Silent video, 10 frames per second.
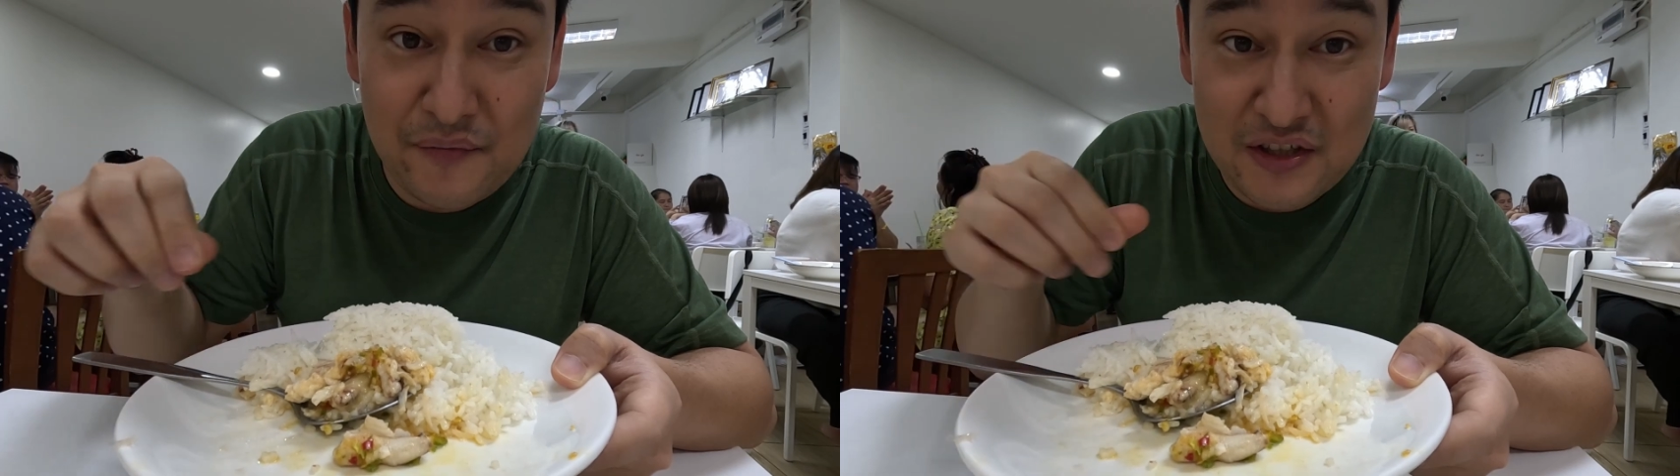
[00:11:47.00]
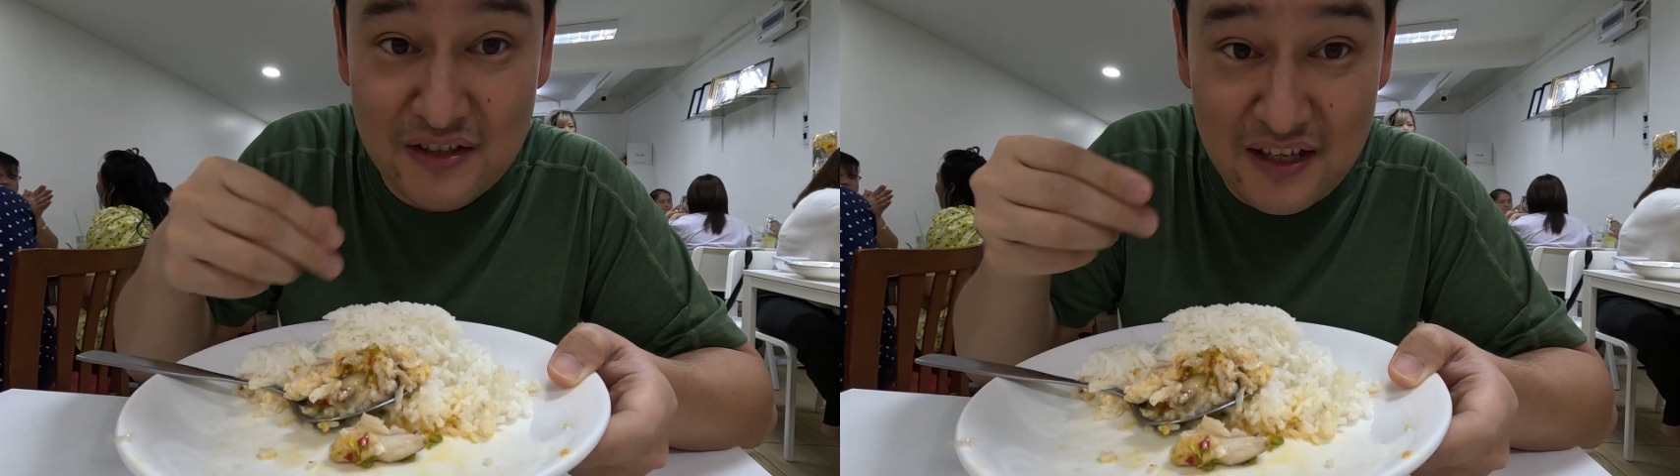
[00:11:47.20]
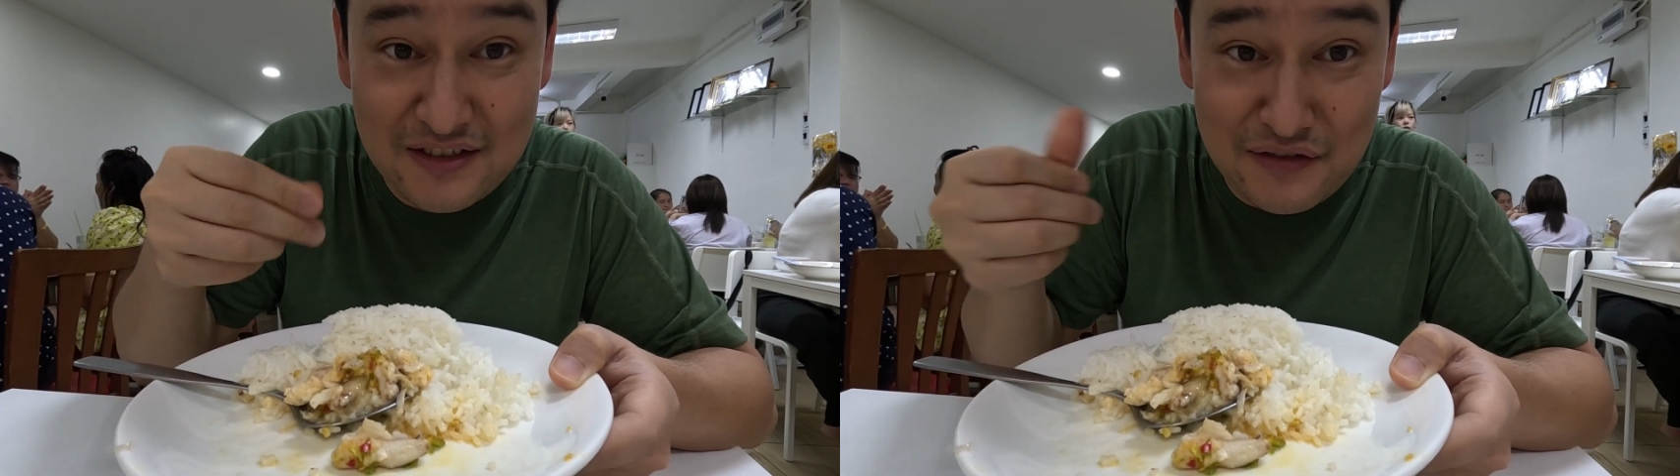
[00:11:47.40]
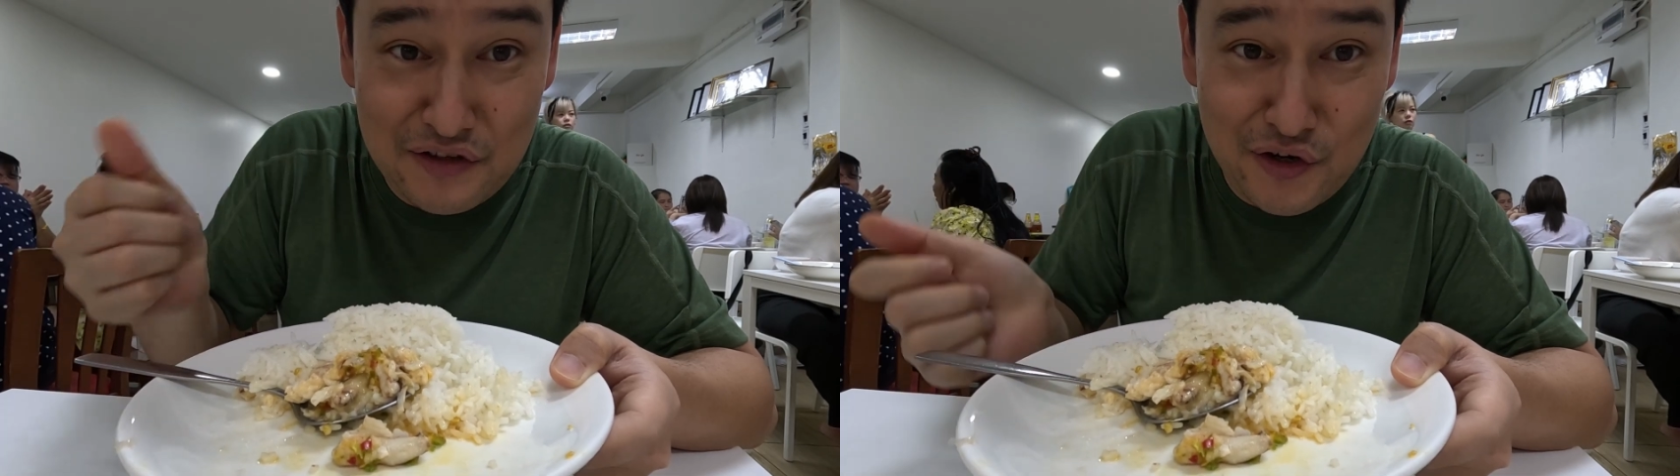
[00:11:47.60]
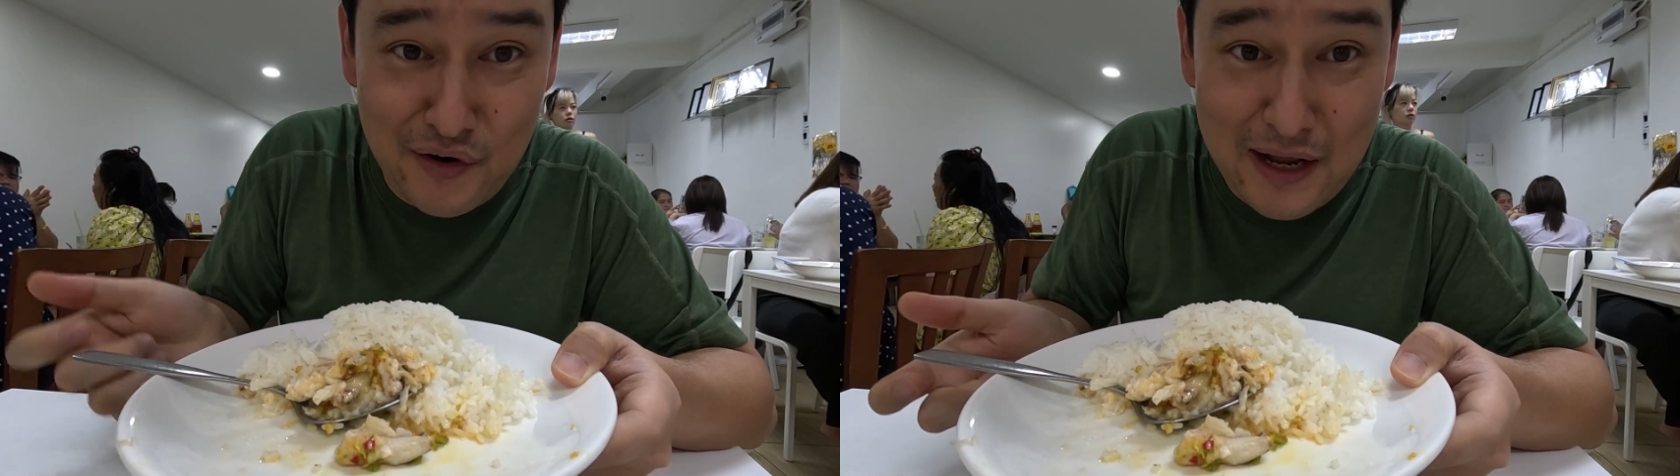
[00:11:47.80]
the taste of
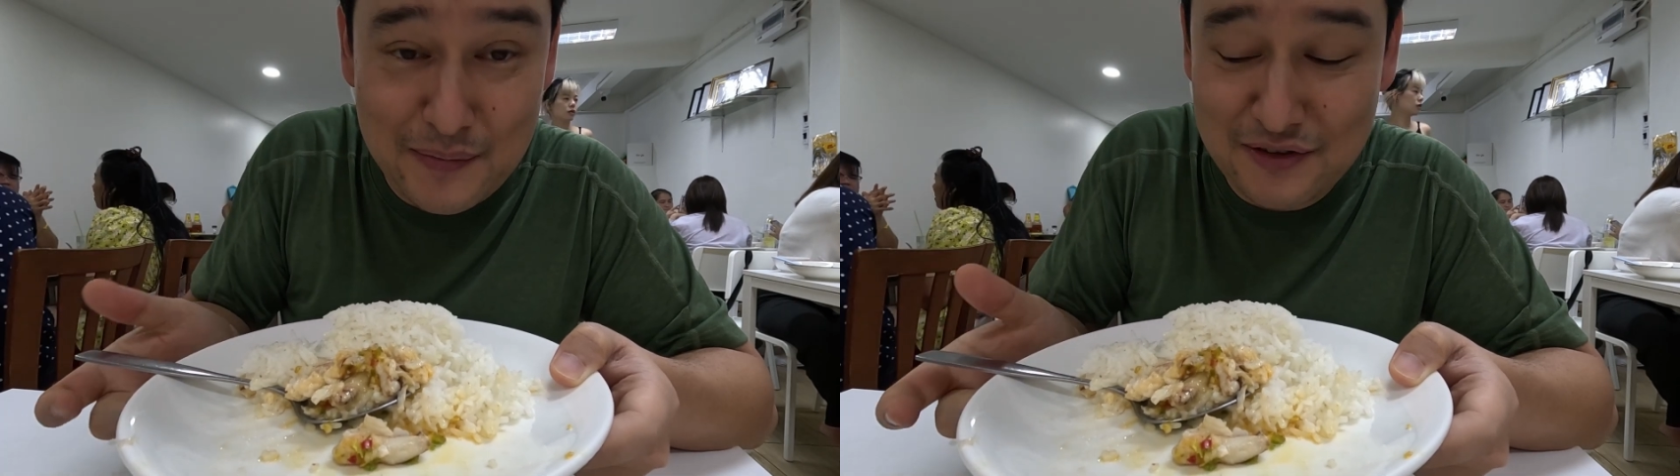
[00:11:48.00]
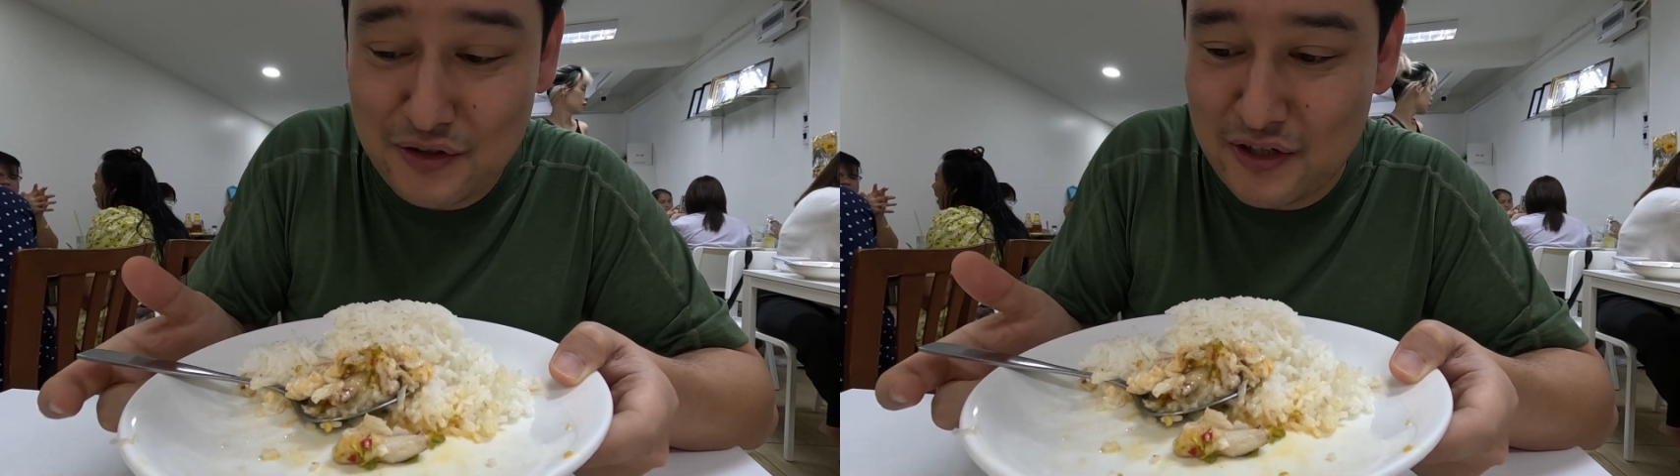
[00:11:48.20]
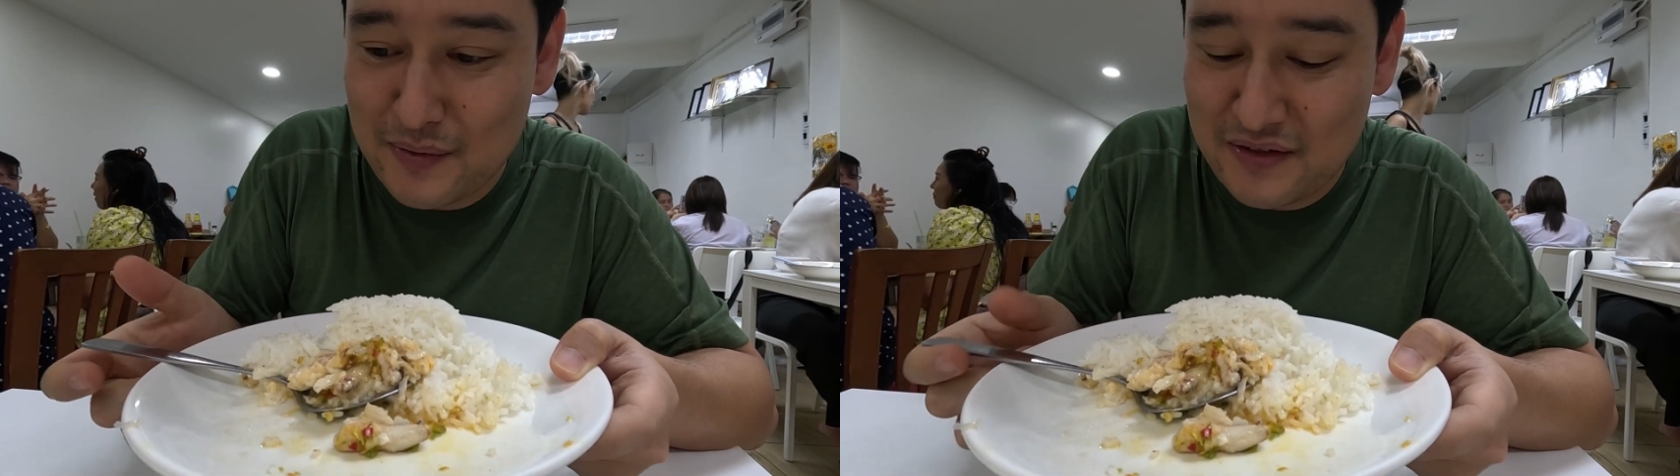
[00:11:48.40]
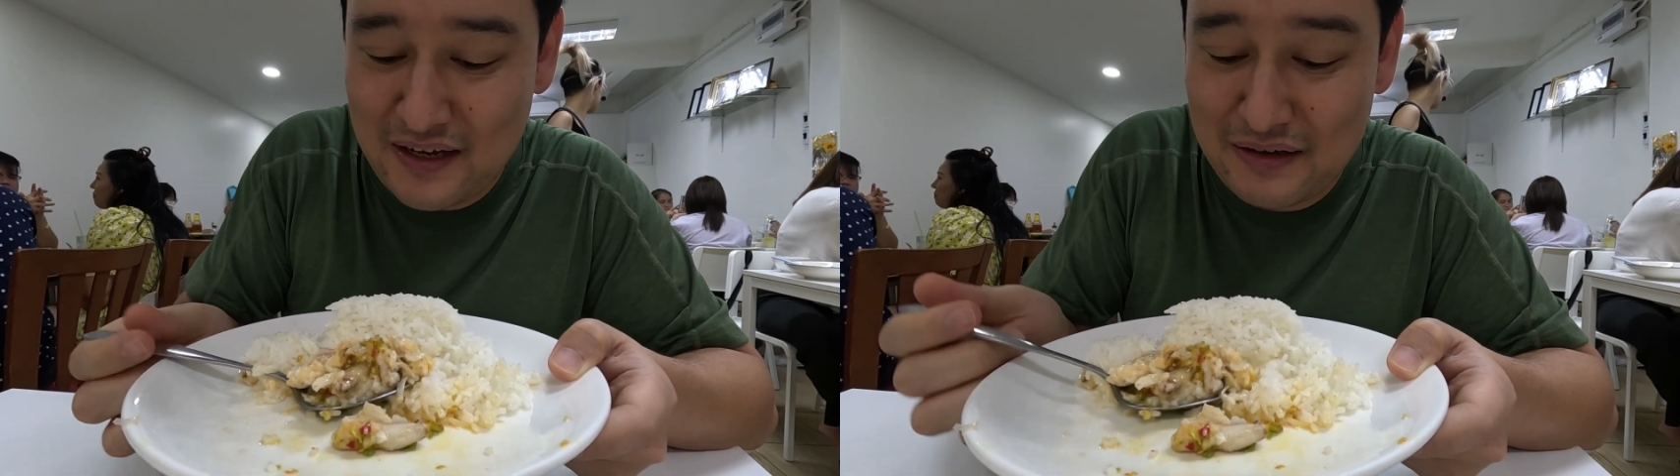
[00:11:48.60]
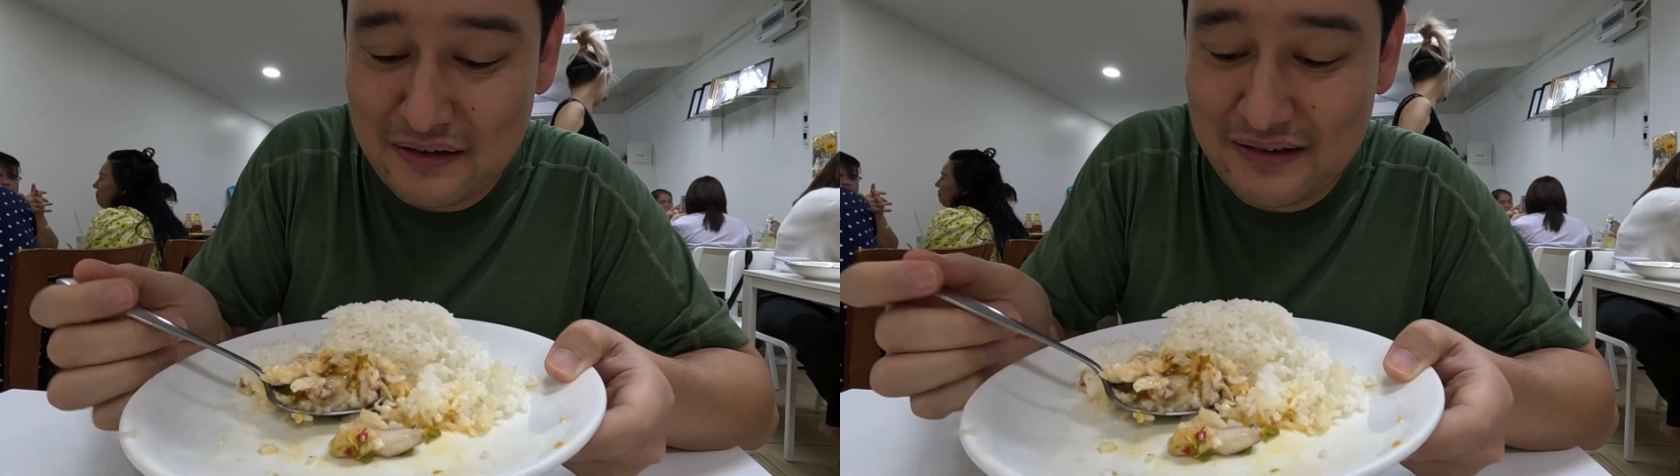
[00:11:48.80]
the crab still comes
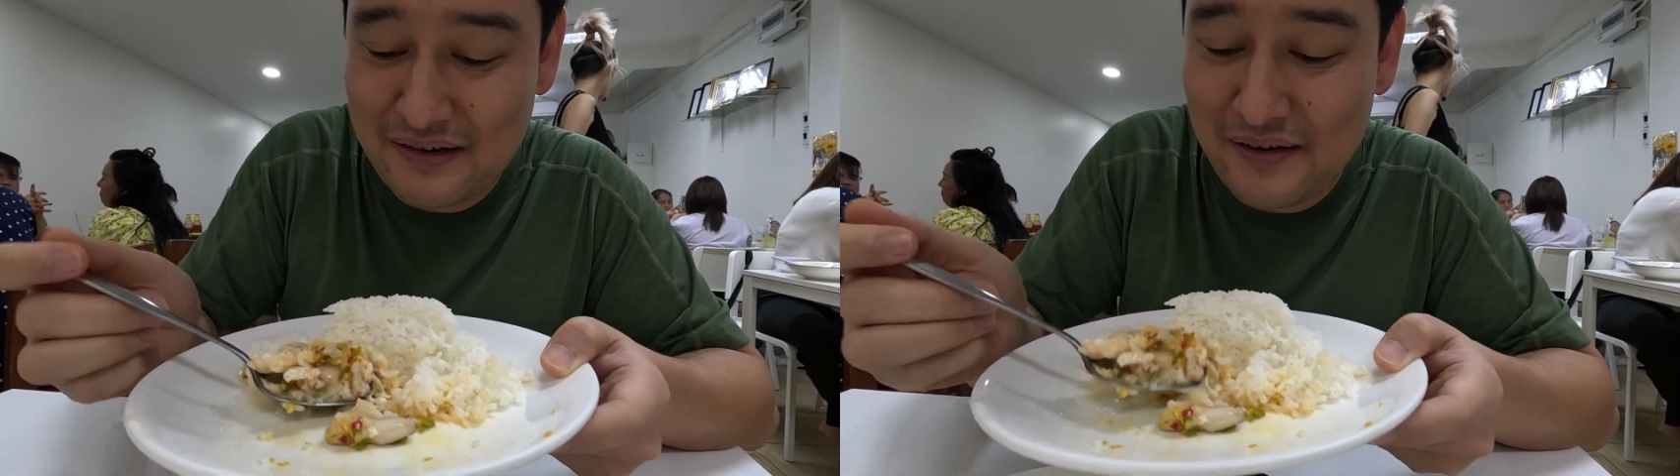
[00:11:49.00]
out.